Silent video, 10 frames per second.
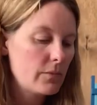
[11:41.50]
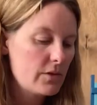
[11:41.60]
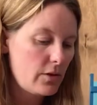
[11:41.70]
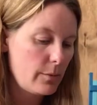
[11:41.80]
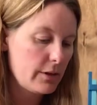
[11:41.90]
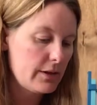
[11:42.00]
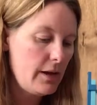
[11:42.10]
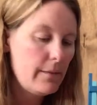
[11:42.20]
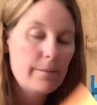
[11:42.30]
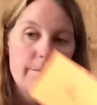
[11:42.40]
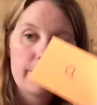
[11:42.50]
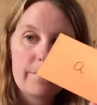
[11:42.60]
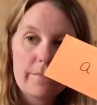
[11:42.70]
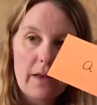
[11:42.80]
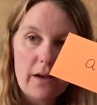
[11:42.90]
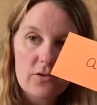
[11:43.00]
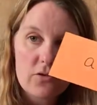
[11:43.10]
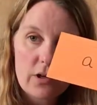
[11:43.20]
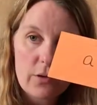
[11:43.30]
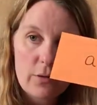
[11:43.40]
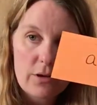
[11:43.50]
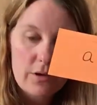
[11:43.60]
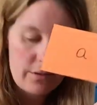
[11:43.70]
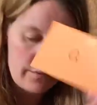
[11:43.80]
Sorry about that. That tricky word.